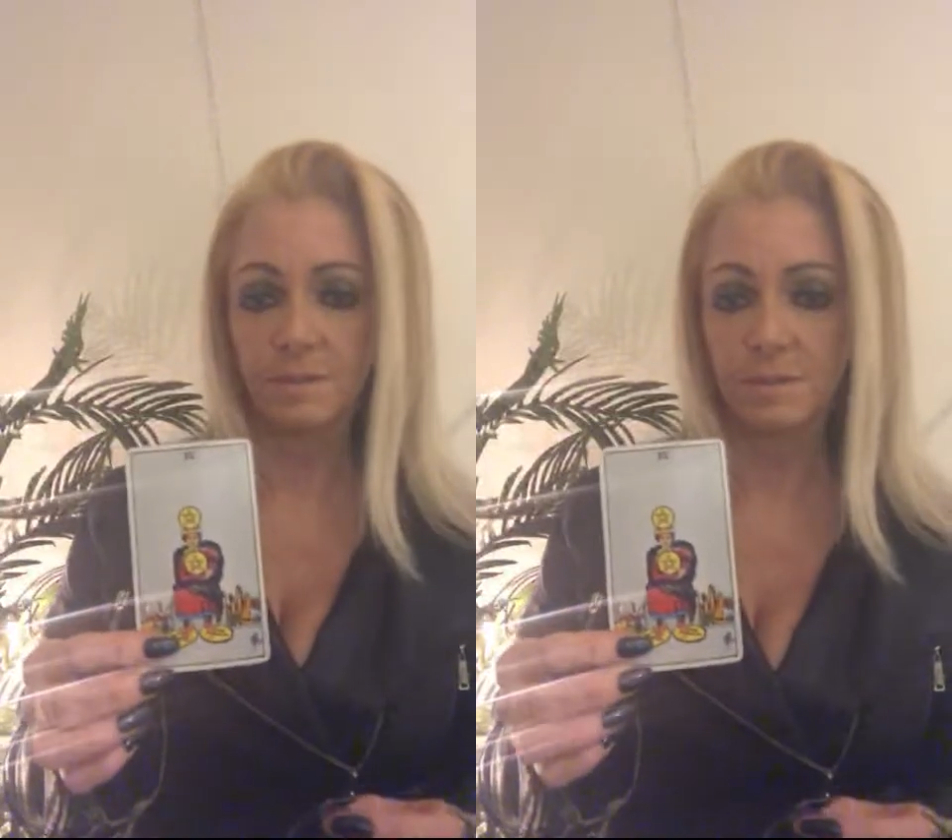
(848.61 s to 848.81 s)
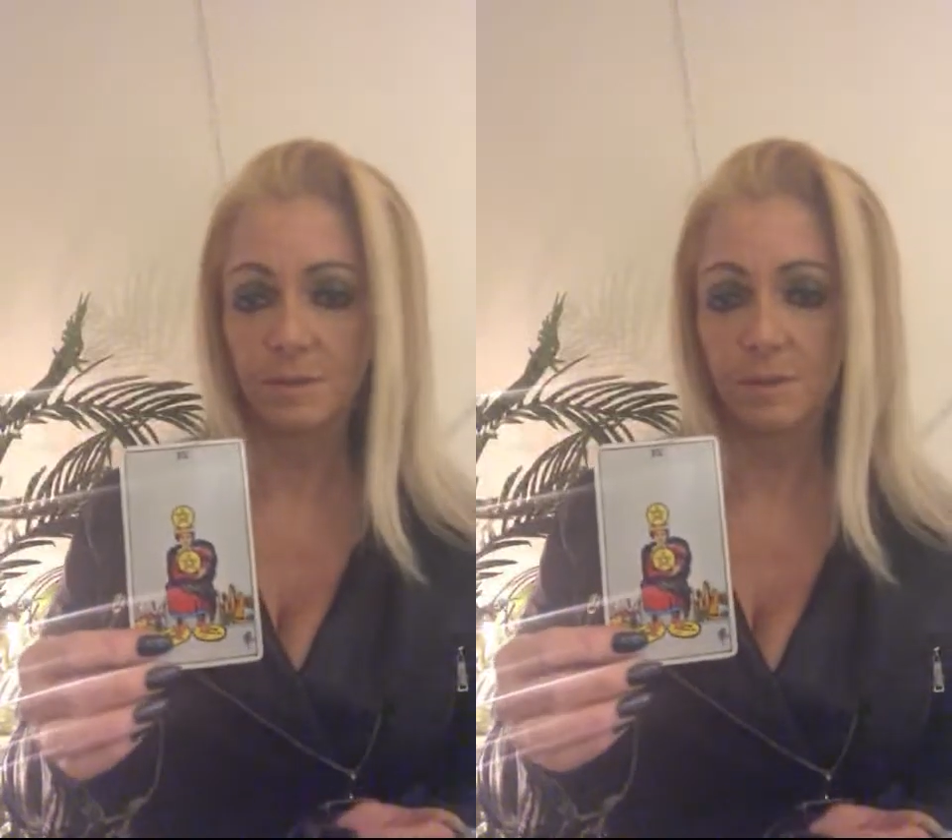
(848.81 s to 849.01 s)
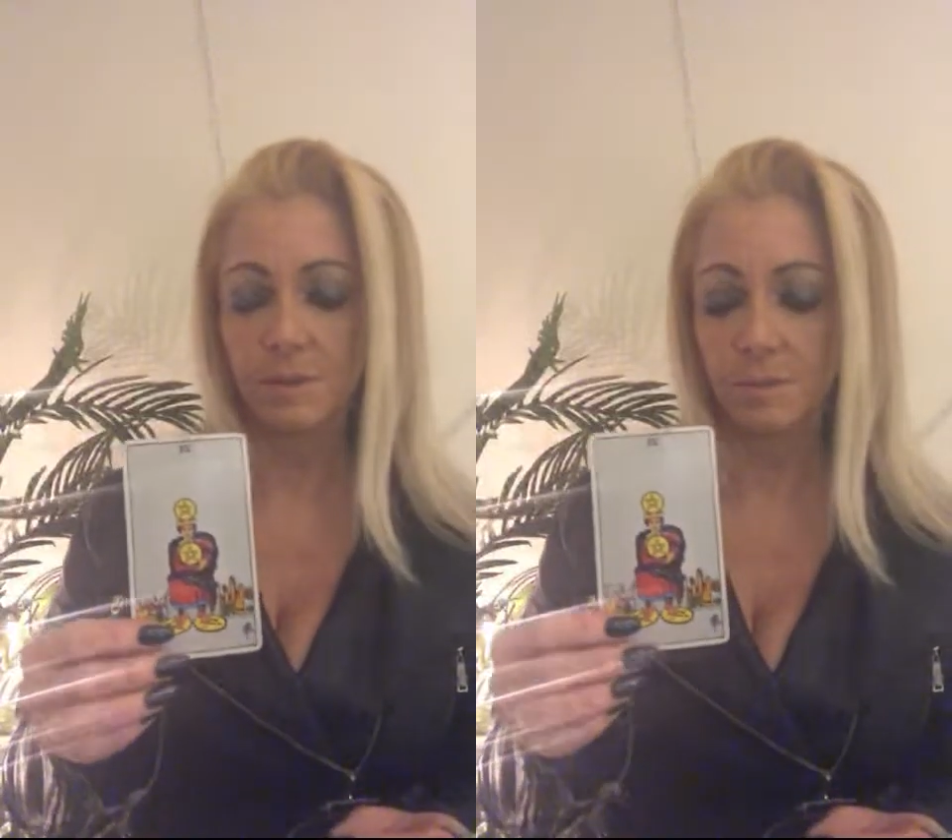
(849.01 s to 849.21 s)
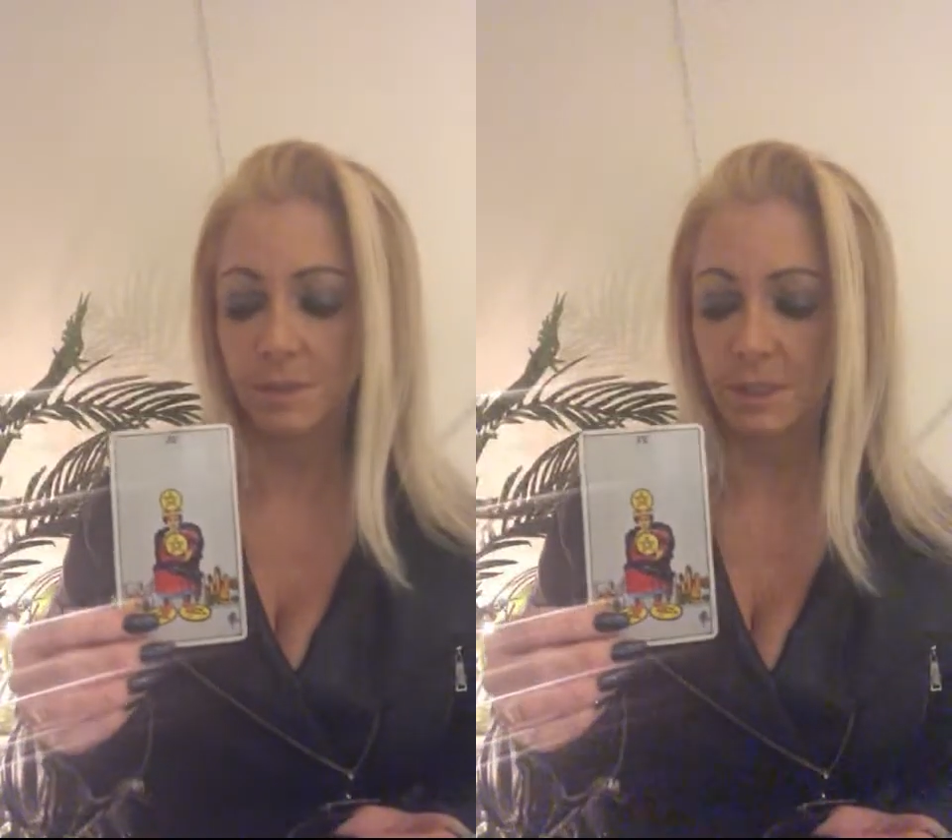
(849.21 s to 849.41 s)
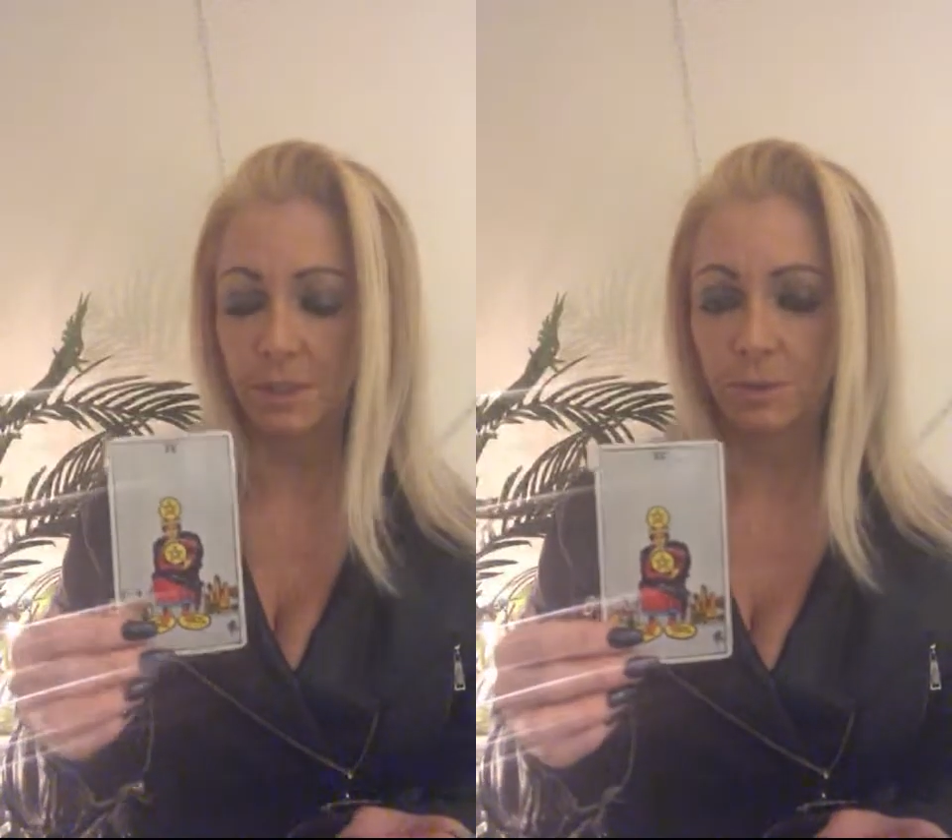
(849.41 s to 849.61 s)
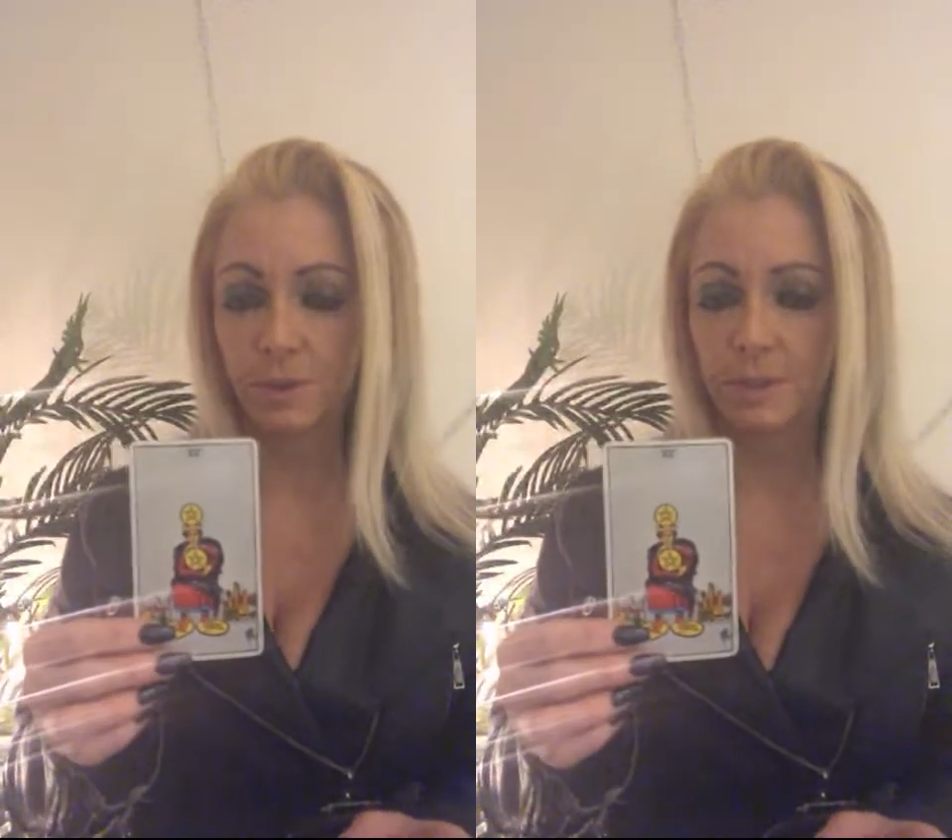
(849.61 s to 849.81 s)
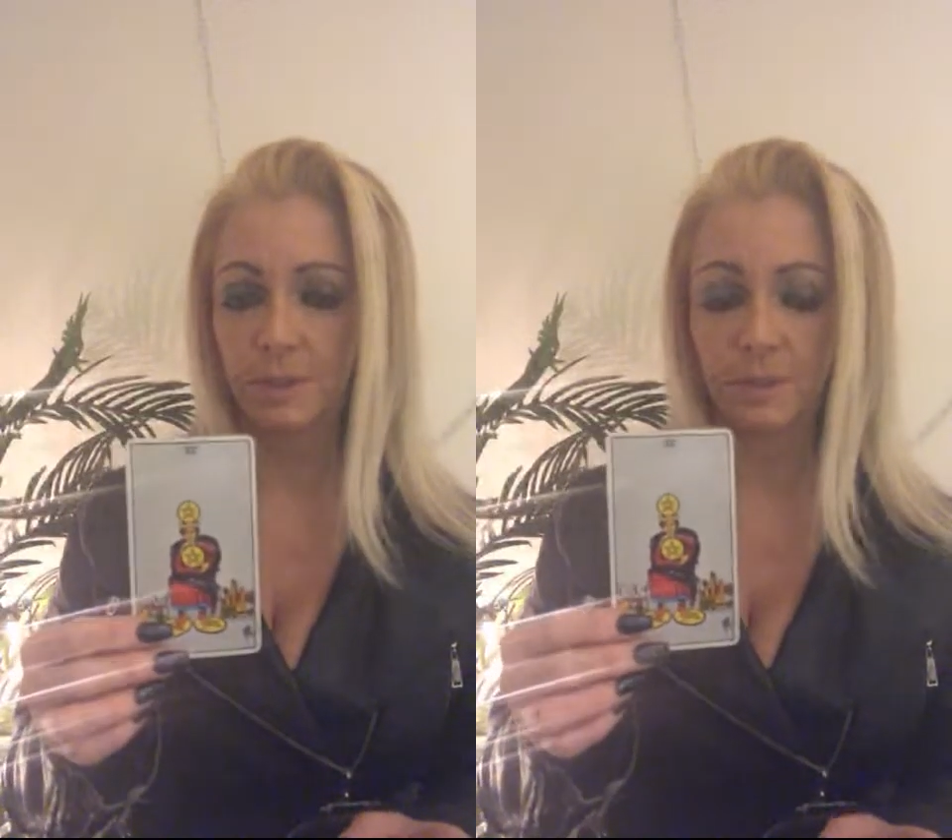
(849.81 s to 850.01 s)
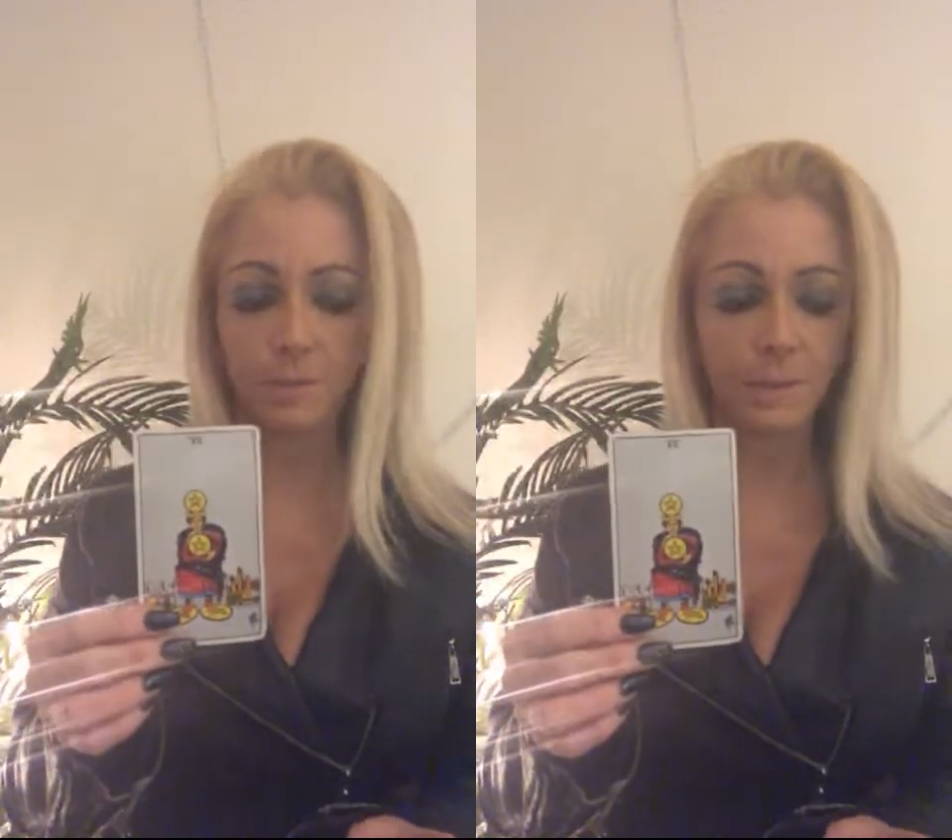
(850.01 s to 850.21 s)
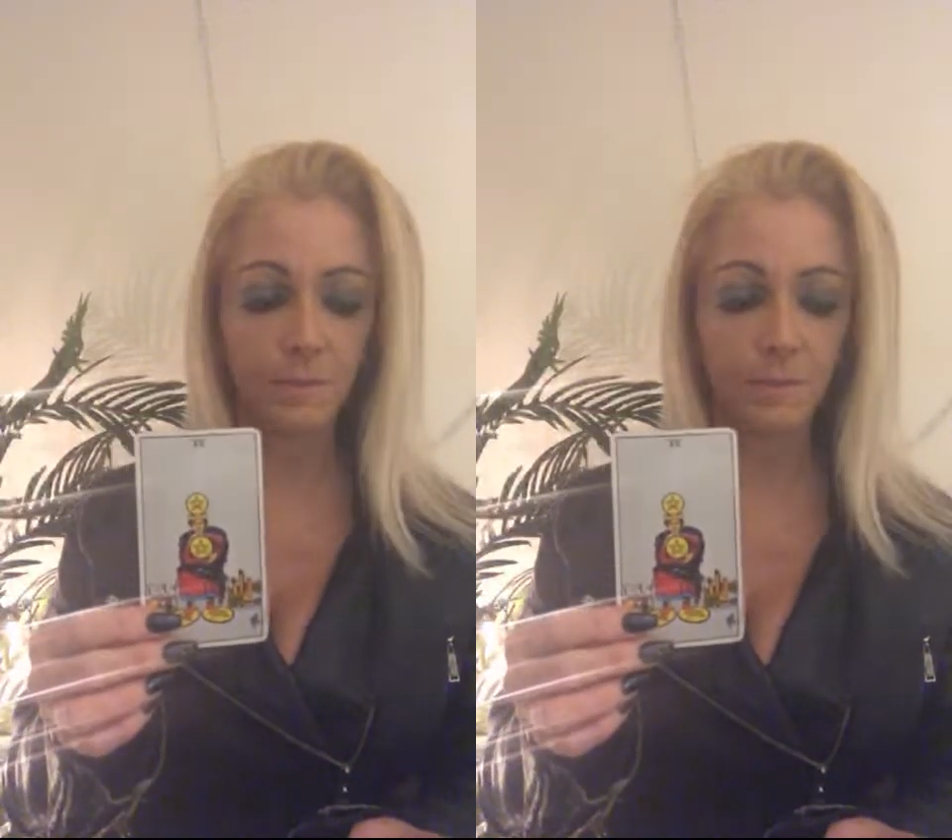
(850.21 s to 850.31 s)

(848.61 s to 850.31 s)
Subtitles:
So it's almost like you're wearing a little bit of a